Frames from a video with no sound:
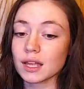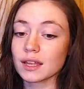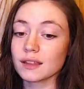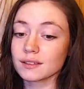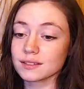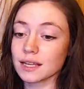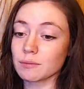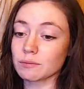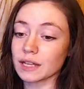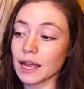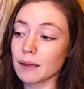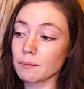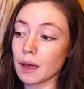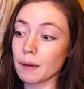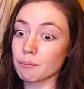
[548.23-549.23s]
At the same
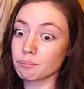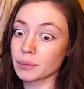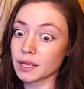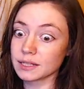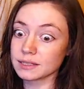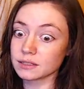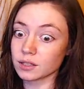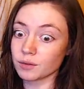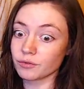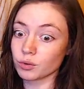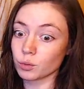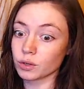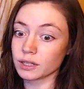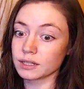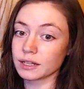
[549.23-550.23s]
time, I'm pissed at him for
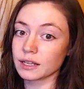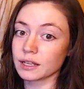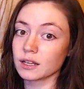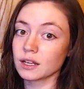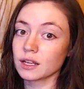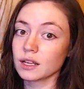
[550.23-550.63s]
what he did.